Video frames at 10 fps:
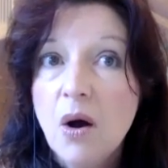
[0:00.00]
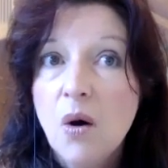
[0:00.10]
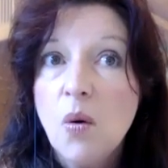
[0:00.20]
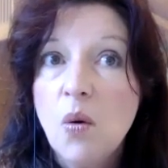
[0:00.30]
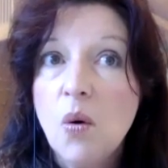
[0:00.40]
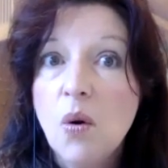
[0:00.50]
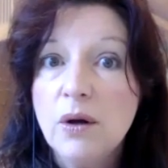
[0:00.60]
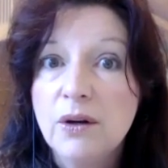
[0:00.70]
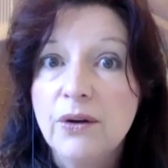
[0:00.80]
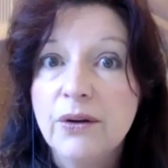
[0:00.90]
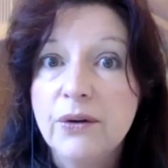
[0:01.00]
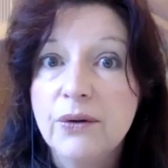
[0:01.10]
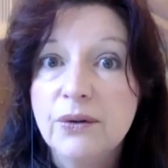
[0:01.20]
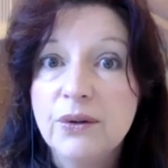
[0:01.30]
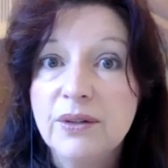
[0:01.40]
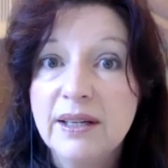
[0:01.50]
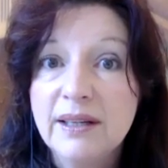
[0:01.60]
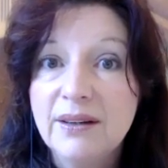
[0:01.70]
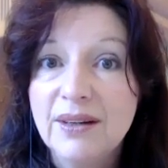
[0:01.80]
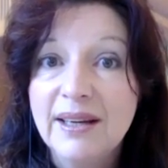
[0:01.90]
or, you know,
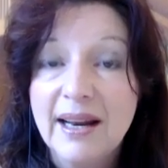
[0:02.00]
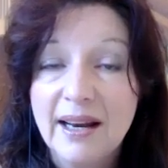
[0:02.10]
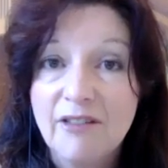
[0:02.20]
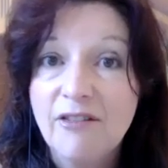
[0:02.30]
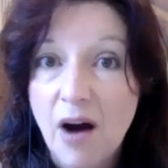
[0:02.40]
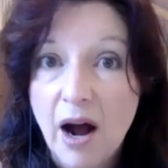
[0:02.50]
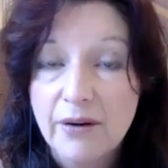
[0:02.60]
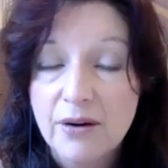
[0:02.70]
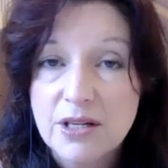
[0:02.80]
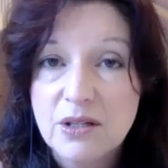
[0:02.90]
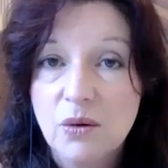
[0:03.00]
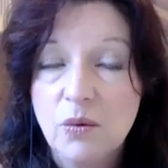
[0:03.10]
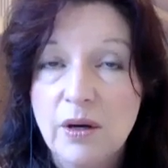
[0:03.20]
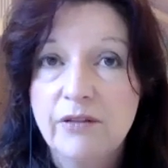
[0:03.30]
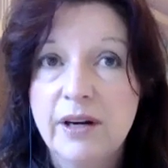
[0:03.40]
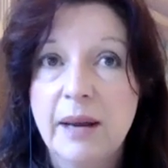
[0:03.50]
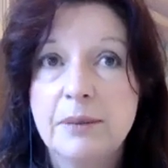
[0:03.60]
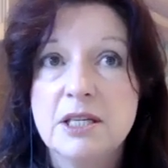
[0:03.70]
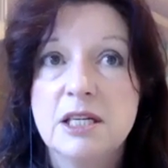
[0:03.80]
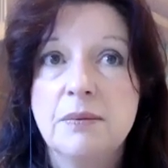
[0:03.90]
you're getting a virus or whatever it
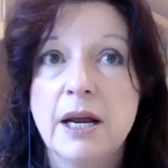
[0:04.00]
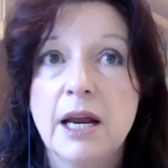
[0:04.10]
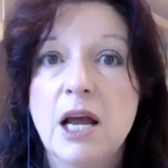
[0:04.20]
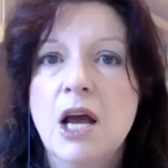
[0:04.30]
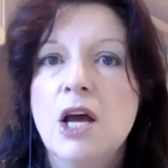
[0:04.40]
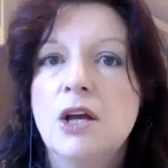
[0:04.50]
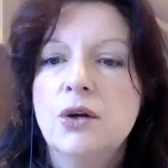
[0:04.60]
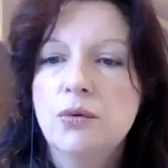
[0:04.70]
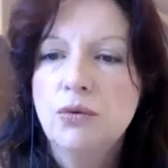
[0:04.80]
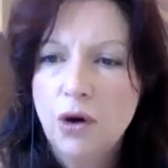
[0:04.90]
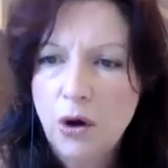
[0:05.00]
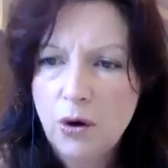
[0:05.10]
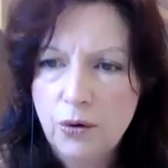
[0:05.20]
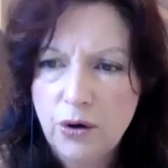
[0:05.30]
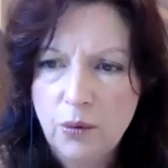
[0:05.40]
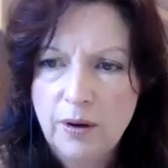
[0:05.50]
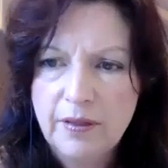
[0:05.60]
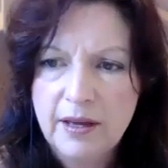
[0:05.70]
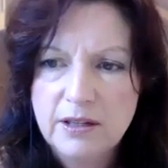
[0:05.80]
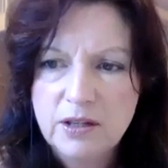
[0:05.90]
happens to be. You'll know, you know, when
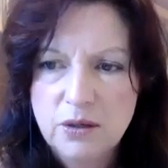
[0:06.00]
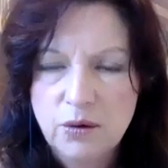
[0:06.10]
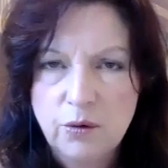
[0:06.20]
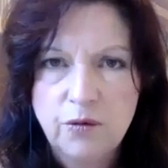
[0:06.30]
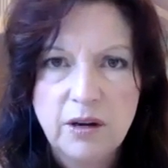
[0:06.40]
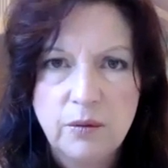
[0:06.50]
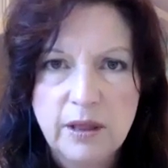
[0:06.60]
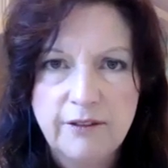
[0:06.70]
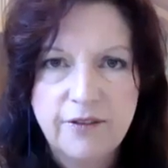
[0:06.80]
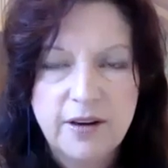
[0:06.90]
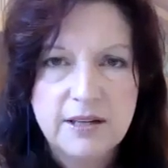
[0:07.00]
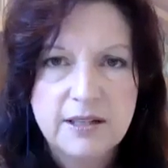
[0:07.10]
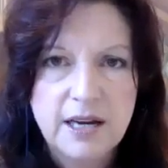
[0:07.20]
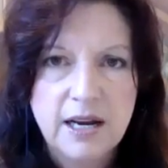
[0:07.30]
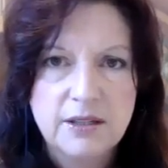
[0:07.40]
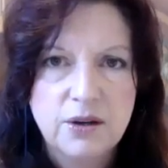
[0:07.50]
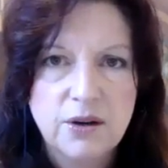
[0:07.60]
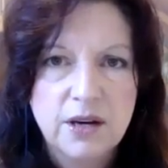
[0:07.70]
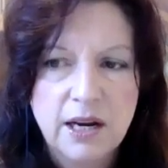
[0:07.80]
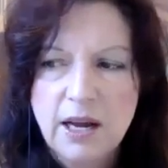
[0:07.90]
that when that finger starts
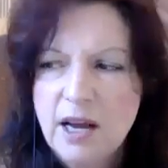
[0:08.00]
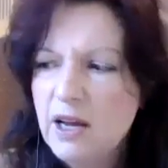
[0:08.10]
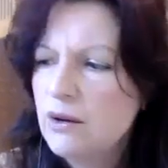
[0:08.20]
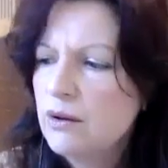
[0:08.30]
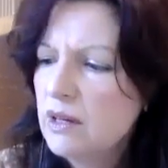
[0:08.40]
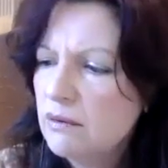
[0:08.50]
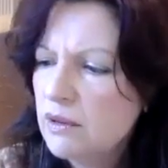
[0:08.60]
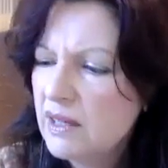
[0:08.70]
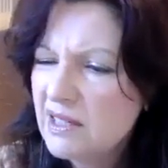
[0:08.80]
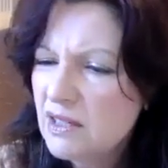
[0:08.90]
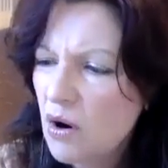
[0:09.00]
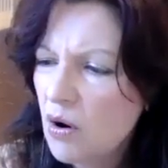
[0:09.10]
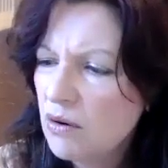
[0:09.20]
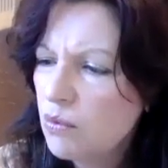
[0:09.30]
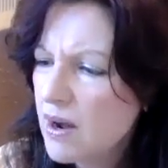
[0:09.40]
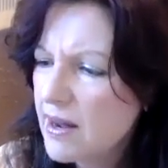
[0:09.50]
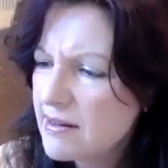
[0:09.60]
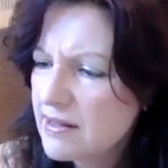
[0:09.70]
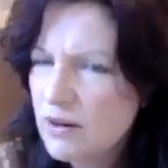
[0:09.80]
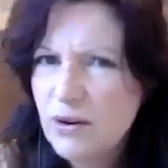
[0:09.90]
hurting, you'll think, well, that's odd. Why
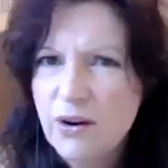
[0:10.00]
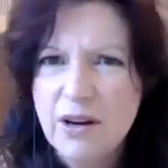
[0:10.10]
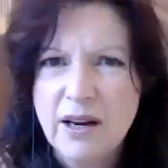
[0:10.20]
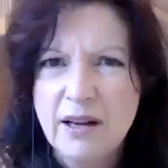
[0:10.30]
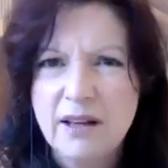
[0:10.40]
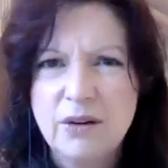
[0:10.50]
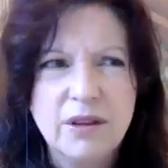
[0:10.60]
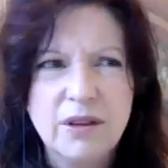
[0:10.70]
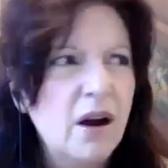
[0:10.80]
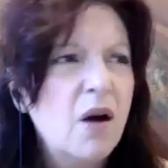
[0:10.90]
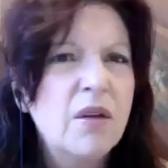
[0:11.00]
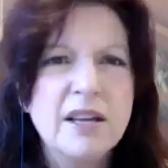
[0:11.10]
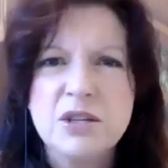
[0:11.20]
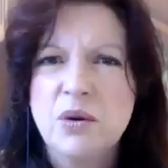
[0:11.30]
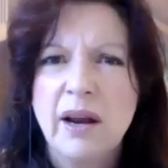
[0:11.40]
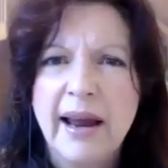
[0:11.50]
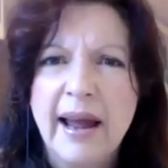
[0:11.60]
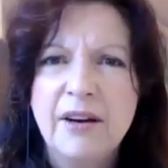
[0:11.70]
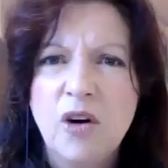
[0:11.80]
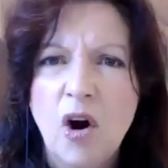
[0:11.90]
is that hurting? And then you'll think, oh, that's right, I
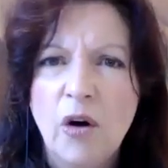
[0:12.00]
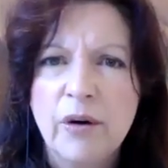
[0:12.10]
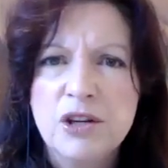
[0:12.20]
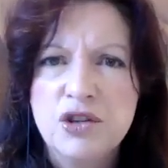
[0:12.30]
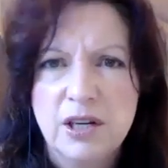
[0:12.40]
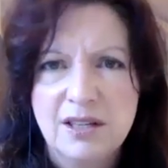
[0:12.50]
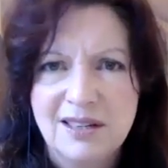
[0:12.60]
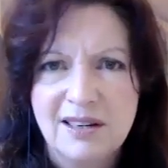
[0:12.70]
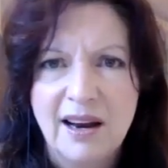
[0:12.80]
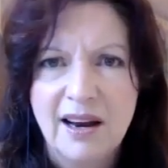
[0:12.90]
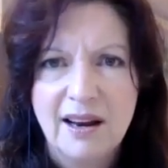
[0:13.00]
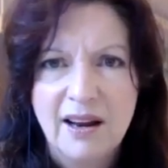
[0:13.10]
ate an orange yesterday,